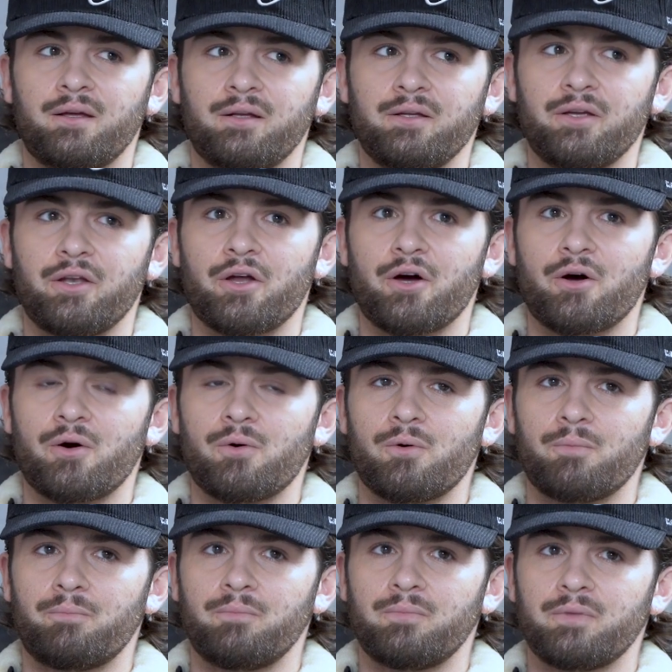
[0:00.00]
you
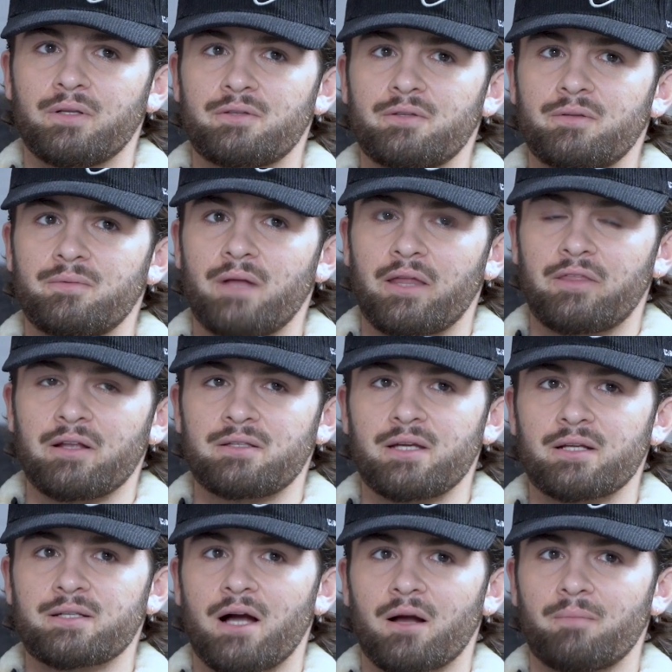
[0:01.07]
know, I think
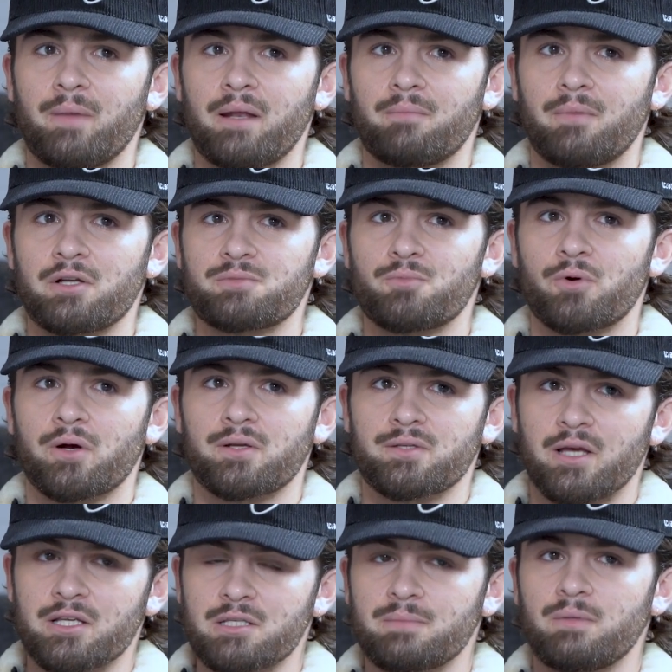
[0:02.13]
TikTok made it much more
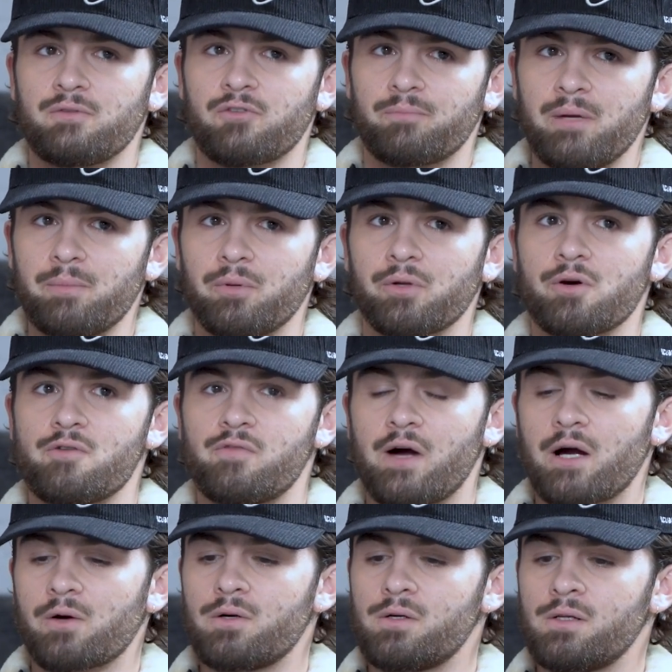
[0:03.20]
accessible for people to go
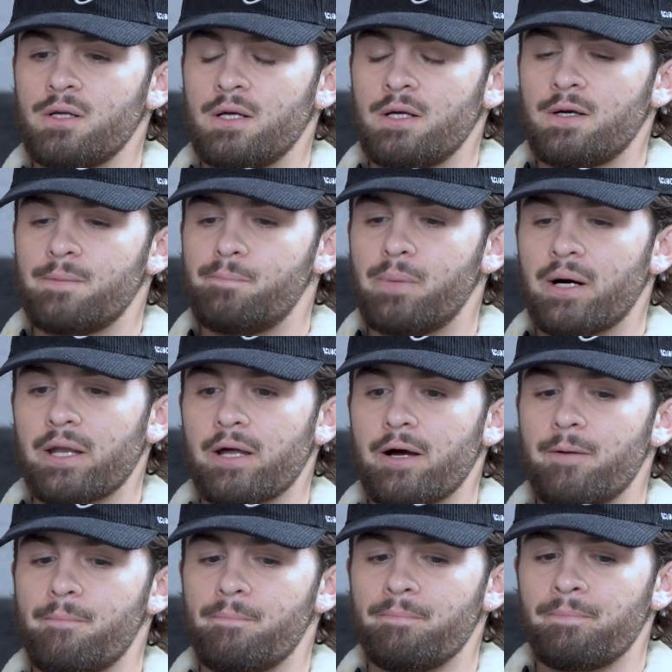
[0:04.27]
viral, but,
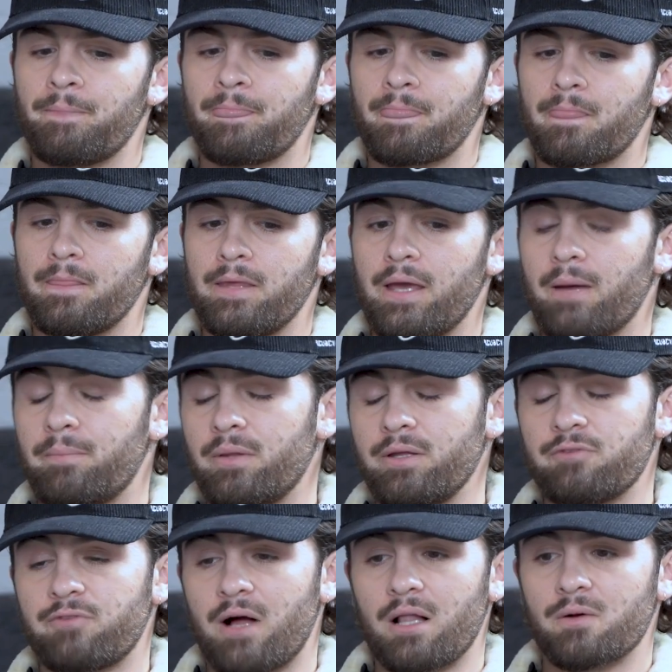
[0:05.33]
yeah,
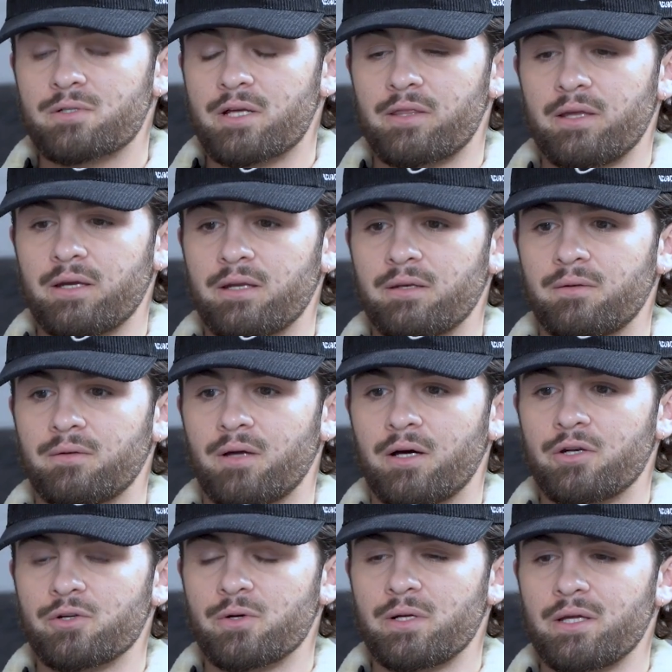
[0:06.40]
1,000,000 followers, I think, in
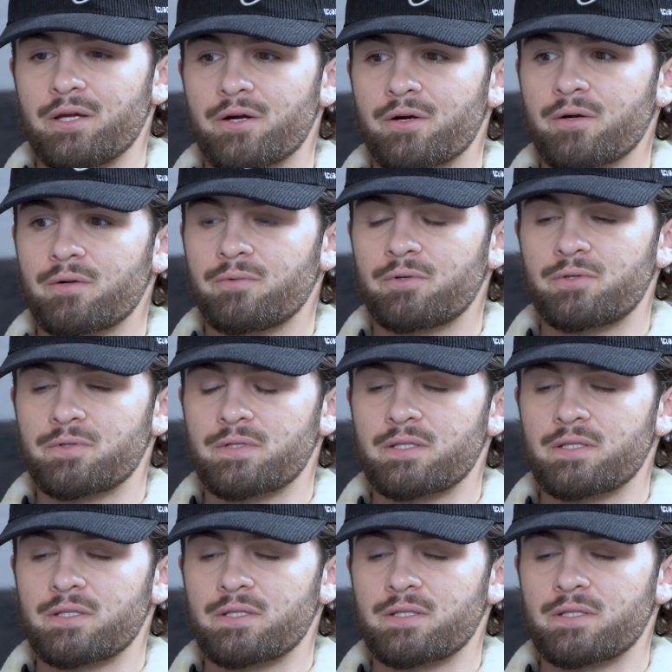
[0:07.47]
under a year, which was